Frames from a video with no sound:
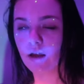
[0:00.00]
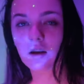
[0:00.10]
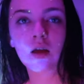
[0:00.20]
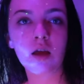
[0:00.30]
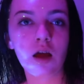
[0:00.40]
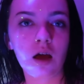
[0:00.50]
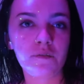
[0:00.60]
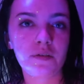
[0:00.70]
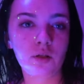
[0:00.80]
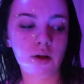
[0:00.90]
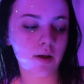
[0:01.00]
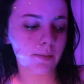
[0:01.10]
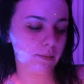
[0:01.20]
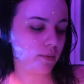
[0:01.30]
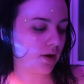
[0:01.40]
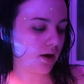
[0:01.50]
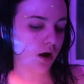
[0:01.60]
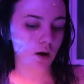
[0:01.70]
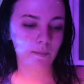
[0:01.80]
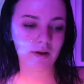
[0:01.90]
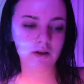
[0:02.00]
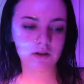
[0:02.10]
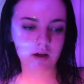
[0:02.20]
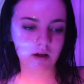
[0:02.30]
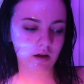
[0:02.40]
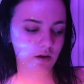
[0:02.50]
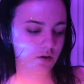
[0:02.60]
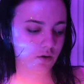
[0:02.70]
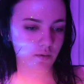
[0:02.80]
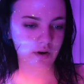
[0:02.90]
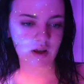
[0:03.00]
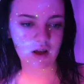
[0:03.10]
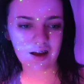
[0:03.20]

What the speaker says: Ryan, I feel like I might put it up because I don't want to